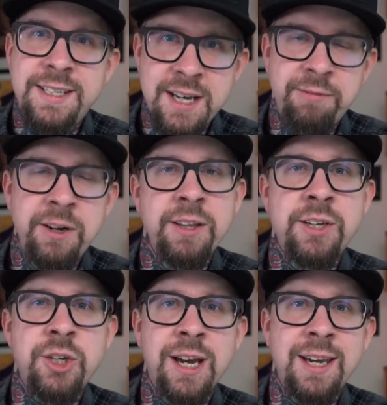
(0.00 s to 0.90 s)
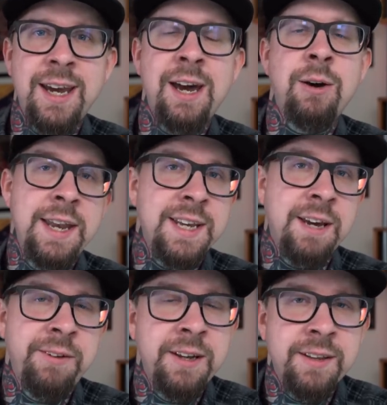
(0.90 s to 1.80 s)
definitely check it out and
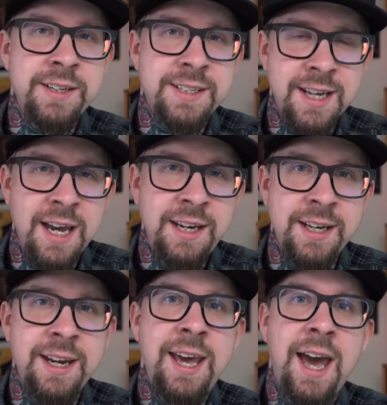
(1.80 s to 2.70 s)
definitely sign it